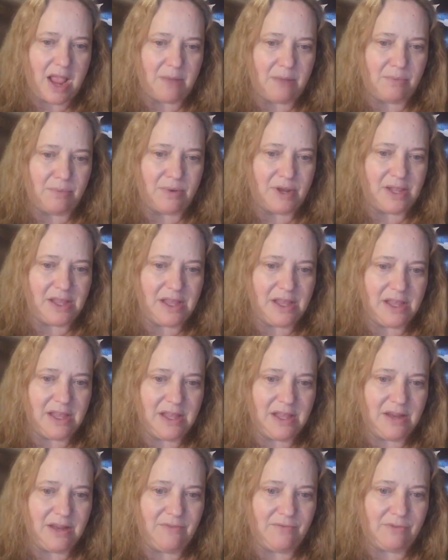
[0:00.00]
and bringing
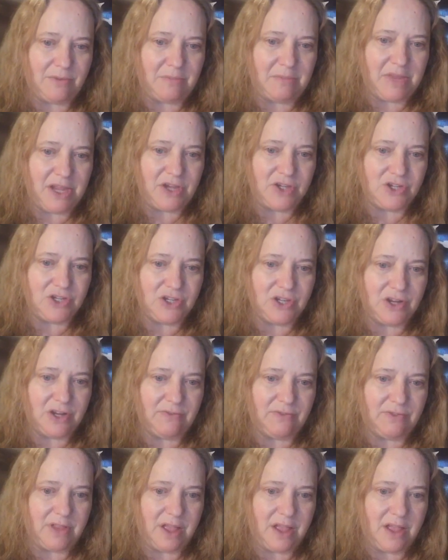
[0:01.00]
in information
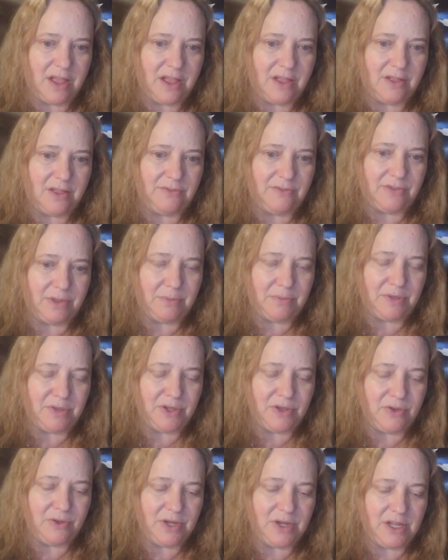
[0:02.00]
of love and
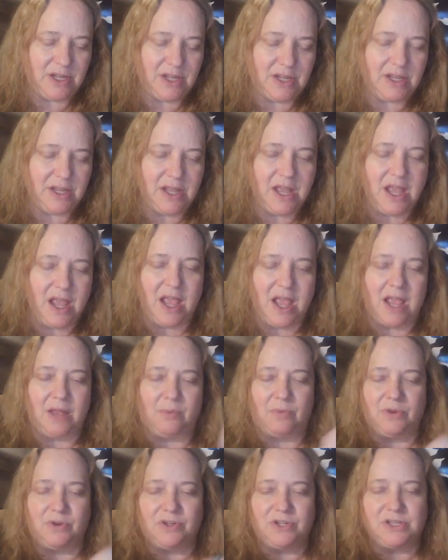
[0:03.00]
beauty.
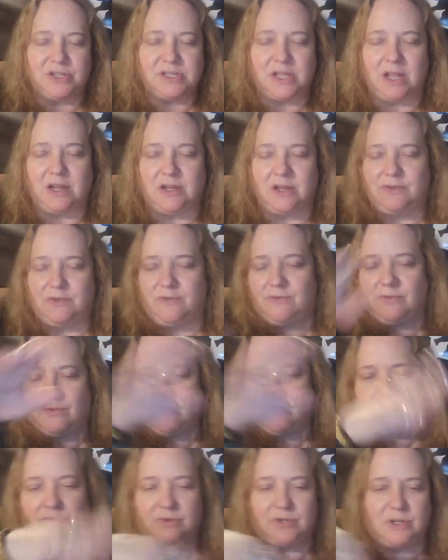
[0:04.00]
And we're just going to
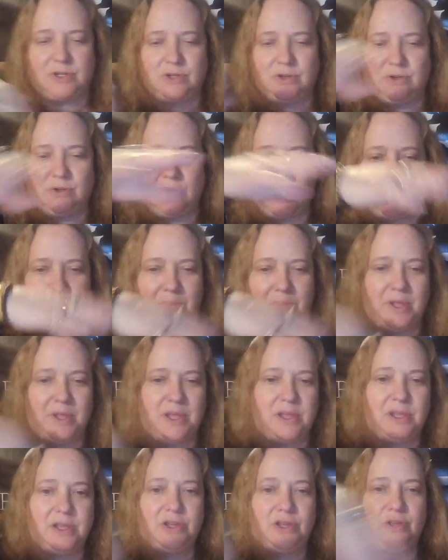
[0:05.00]
do a big,